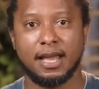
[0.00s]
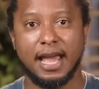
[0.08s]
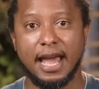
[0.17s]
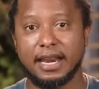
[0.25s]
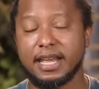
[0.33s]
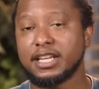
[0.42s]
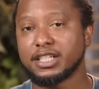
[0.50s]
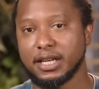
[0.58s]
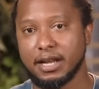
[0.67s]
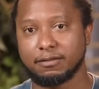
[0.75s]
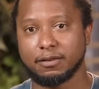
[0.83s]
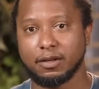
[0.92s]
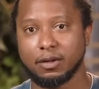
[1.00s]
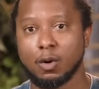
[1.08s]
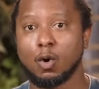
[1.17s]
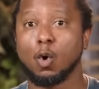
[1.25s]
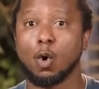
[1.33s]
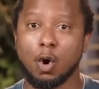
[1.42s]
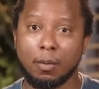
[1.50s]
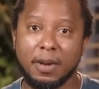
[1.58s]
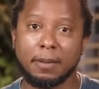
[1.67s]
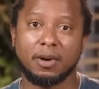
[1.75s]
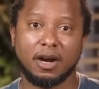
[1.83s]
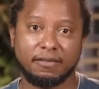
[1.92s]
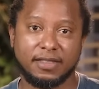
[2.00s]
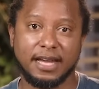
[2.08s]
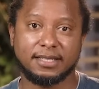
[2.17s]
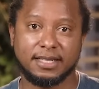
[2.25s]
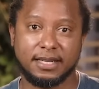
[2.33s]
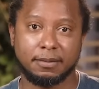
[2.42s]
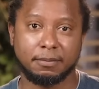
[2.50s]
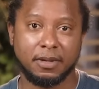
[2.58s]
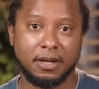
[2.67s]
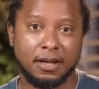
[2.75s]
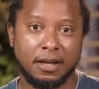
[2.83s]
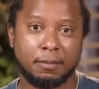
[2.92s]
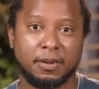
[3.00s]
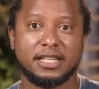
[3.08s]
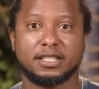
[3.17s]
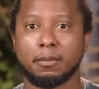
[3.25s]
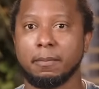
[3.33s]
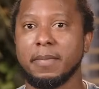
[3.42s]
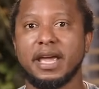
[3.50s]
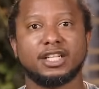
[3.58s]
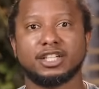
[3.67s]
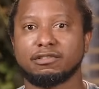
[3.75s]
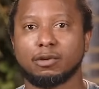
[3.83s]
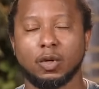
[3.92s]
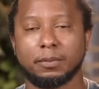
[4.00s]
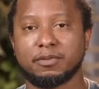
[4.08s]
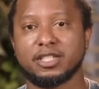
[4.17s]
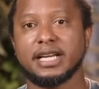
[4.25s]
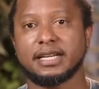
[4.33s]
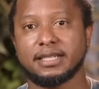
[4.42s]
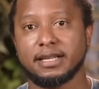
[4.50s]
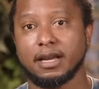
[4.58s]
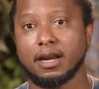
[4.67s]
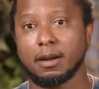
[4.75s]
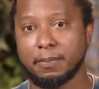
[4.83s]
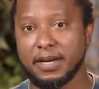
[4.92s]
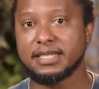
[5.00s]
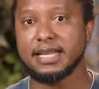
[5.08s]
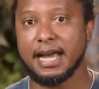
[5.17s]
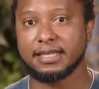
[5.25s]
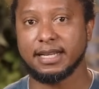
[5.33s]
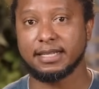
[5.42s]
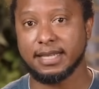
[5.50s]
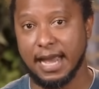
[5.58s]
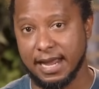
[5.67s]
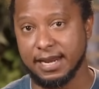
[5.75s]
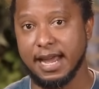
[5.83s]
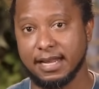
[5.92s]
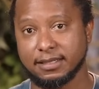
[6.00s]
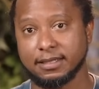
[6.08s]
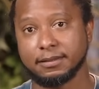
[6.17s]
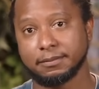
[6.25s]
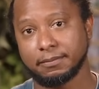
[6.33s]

and each level or member of that team plays a major role in protecting the company's assets and data.